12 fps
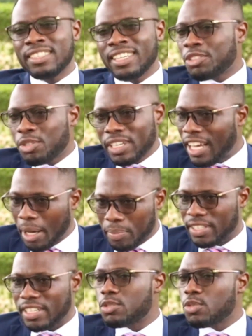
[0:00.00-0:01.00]
it shouldn't
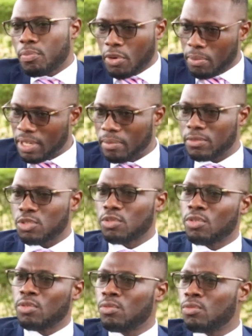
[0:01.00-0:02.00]
happen. There's no problem.
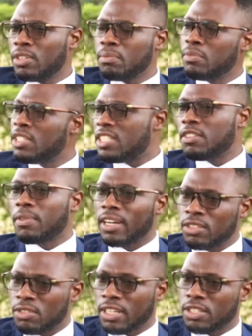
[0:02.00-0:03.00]
So what mischief
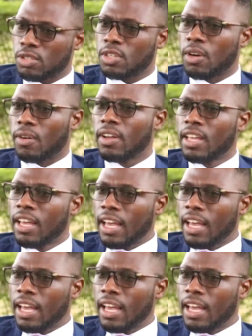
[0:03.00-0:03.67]
are you trying to cure?